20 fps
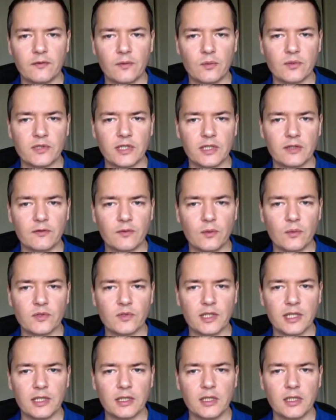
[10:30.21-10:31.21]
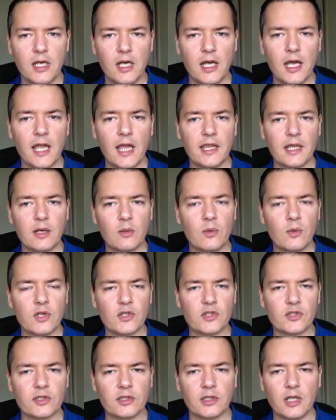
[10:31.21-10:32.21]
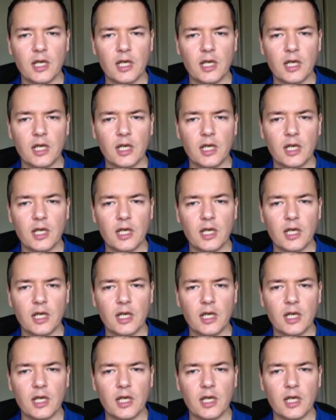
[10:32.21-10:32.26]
14, 14, and then I watched